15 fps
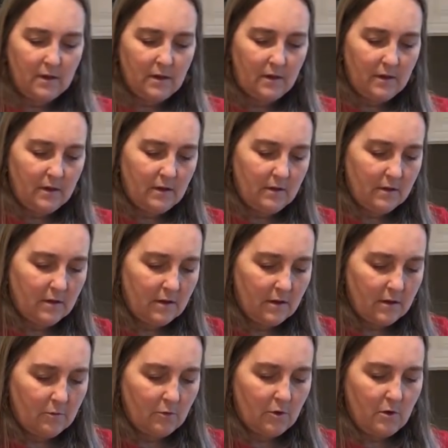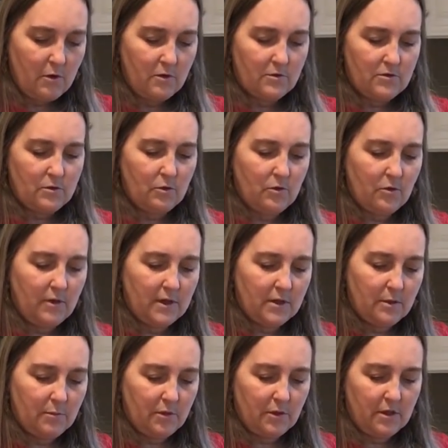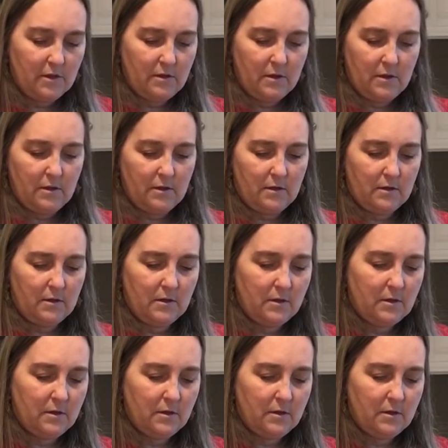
And then we're also going to put in there